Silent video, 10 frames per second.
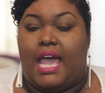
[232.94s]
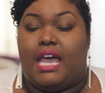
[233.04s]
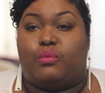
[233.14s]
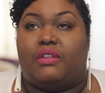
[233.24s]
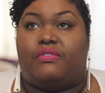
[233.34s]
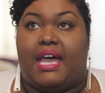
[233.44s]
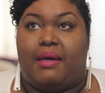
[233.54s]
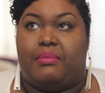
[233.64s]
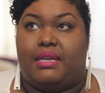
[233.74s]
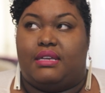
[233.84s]
And with
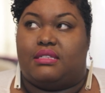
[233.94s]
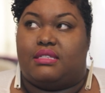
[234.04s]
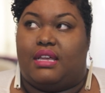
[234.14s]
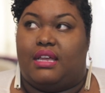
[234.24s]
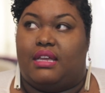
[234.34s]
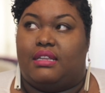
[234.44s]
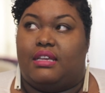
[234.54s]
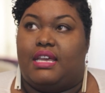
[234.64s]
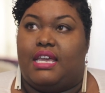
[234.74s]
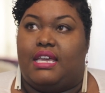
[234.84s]
that being said,
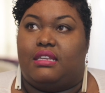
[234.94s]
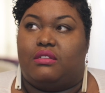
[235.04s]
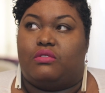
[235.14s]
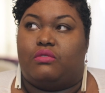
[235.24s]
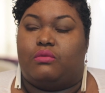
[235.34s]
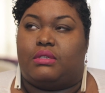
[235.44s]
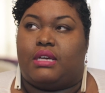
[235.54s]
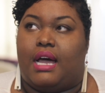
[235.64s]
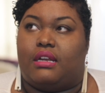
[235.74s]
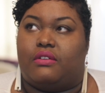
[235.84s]
it
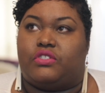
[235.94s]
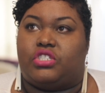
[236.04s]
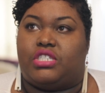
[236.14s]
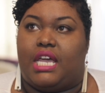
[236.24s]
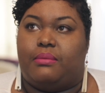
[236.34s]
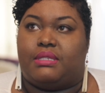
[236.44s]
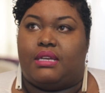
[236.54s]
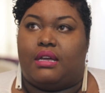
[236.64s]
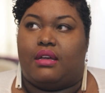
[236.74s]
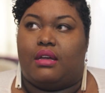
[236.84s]
kind of
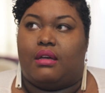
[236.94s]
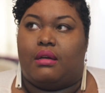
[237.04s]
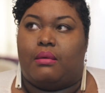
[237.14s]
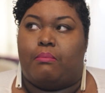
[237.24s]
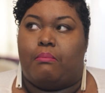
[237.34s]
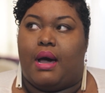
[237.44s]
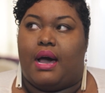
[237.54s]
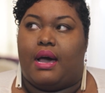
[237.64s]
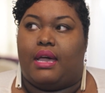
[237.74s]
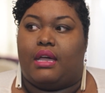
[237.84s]
shaped
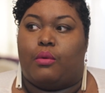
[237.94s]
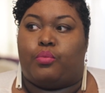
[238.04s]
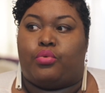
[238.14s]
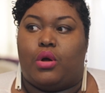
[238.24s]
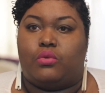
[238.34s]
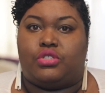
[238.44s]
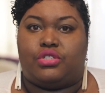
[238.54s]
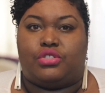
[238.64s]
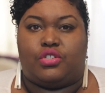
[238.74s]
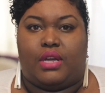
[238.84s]
my
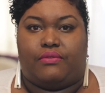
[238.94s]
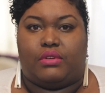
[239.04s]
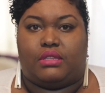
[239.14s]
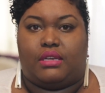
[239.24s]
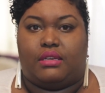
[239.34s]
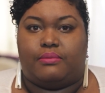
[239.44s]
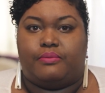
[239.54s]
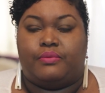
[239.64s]
approach to everything.